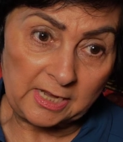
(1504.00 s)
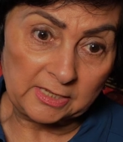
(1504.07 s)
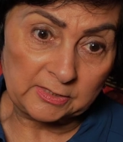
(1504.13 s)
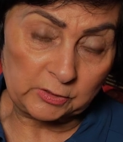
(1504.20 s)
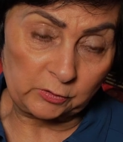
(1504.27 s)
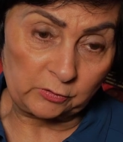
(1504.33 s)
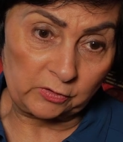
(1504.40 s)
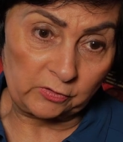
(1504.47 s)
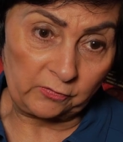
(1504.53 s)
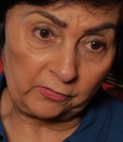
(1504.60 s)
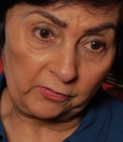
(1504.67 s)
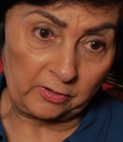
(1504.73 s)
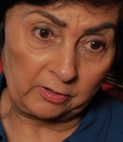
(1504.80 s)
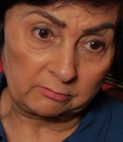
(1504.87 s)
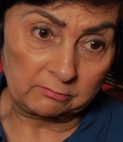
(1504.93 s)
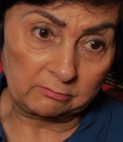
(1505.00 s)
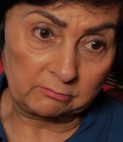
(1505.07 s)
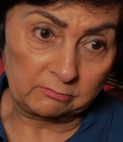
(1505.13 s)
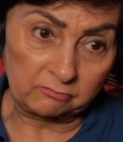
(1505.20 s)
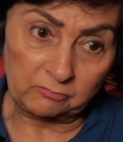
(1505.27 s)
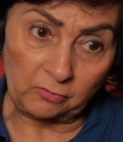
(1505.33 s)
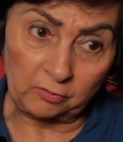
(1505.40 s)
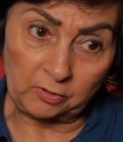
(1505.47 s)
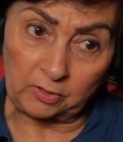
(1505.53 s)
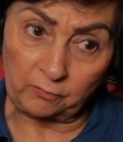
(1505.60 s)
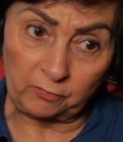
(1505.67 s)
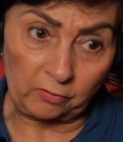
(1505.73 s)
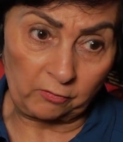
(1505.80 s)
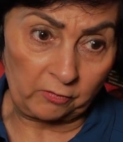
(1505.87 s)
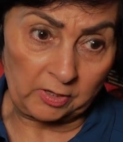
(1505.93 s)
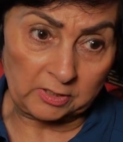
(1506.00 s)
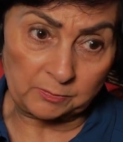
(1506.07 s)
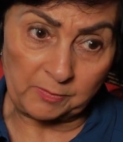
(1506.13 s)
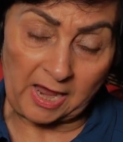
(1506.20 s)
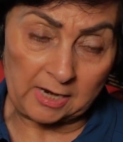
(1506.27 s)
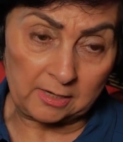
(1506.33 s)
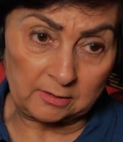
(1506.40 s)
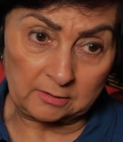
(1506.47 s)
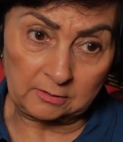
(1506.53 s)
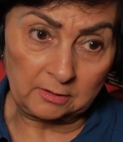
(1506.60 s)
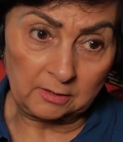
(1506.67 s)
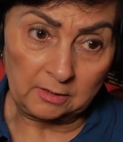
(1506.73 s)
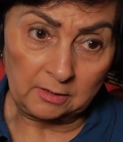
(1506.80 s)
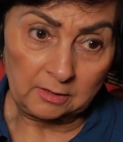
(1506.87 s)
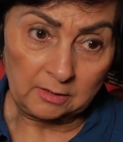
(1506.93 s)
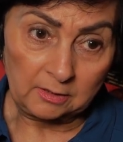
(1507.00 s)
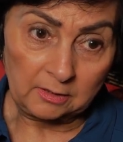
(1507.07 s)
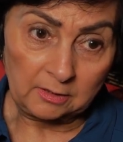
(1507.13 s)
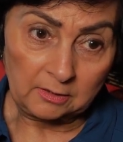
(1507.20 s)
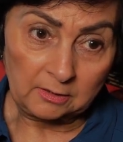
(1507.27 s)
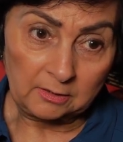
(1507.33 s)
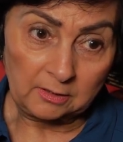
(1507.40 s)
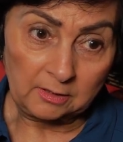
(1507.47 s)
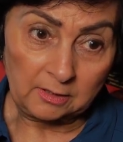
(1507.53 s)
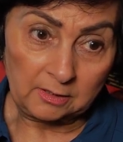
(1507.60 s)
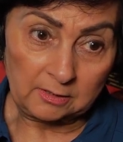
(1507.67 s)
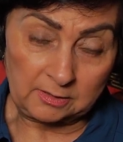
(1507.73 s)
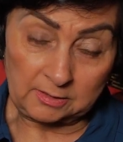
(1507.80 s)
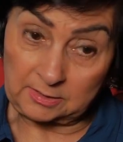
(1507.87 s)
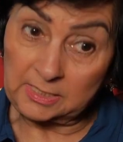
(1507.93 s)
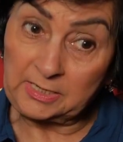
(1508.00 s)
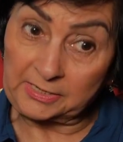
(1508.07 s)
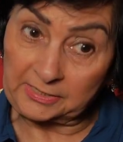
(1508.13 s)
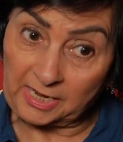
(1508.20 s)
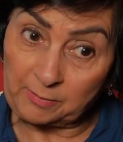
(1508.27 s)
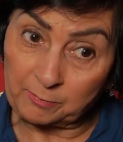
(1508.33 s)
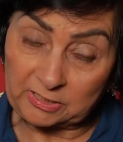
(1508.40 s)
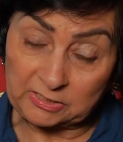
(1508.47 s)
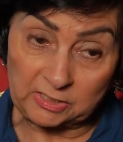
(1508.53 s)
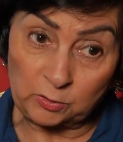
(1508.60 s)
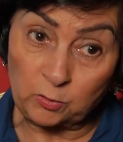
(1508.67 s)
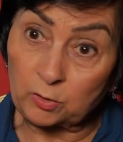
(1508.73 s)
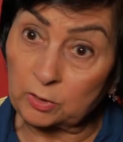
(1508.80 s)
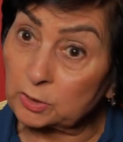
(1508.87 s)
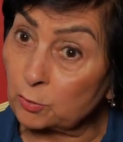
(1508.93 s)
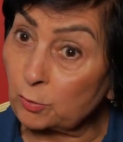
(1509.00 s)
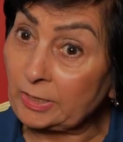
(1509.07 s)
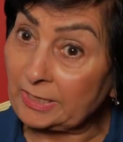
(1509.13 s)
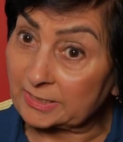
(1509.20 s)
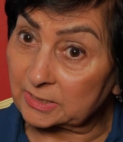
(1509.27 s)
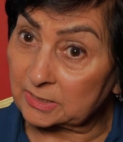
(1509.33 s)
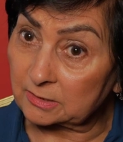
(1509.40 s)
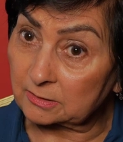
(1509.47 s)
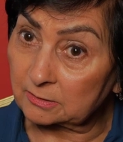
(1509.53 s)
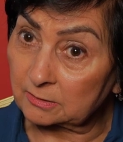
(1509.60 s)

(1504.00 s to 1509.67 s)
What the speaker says: I saw a film, only a few weeks back. It's a silly name, it's just called Toilet.